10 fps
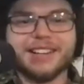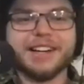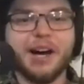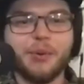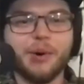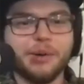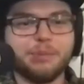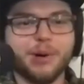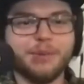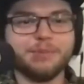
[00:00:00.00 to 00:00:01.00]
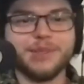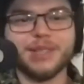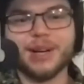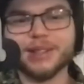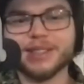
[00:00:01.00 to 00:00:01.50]
They got one pump,
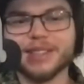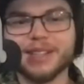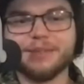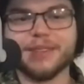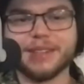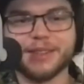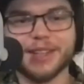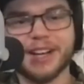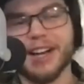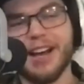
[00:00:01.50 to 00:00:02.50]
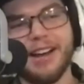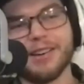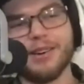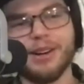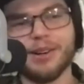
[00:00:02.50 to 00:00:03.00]
so they'll be like,
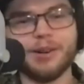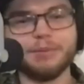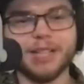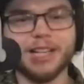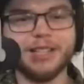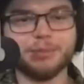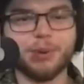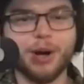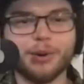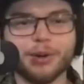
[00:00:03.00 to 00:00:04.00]
credit card machine's broken.